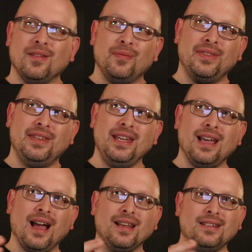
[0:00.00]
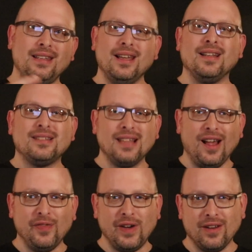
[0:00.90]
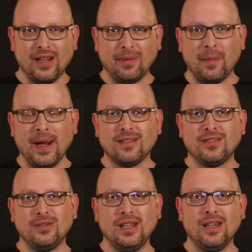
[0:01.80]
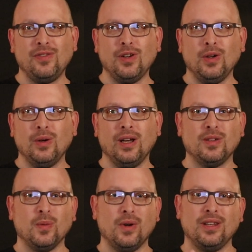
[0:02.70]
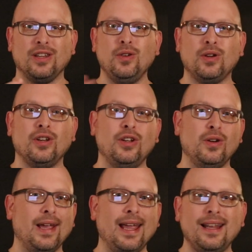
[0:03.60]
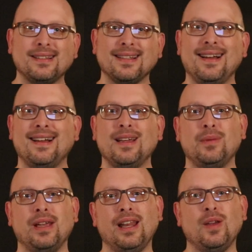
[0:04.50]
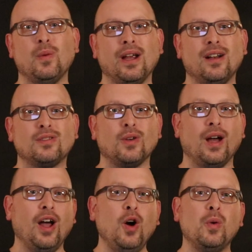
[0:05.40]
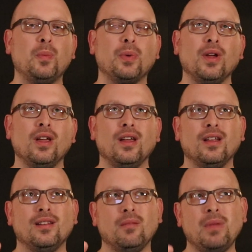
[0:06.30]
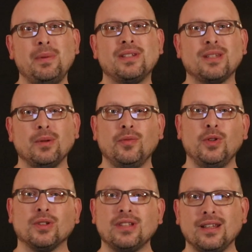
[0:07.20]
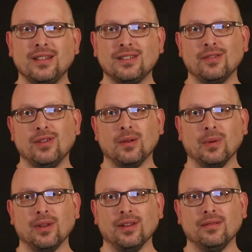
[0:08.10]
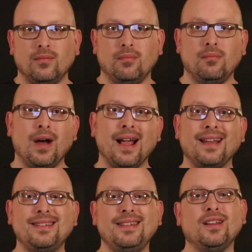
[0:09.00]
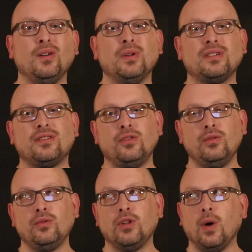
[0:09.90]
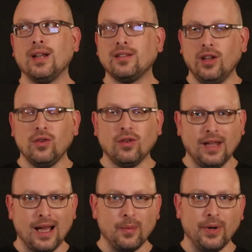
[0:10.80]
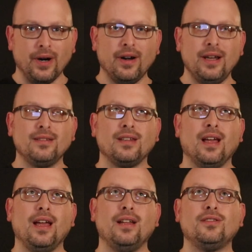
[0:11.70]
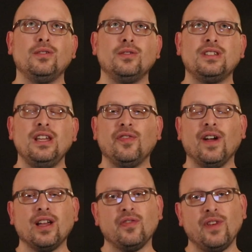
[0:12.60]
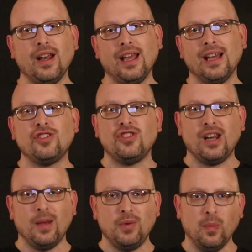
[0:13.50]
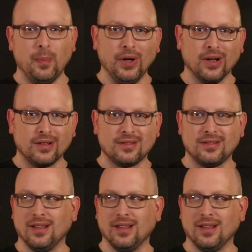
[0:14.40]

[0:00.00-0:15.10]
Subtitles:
the idea itself here that I'm about to give you is one that you could do anytime, anywhere. So I hope that maybe some of you will take this and run with it. My idea was to go out to local libraries and to see if I could find ex-JW books,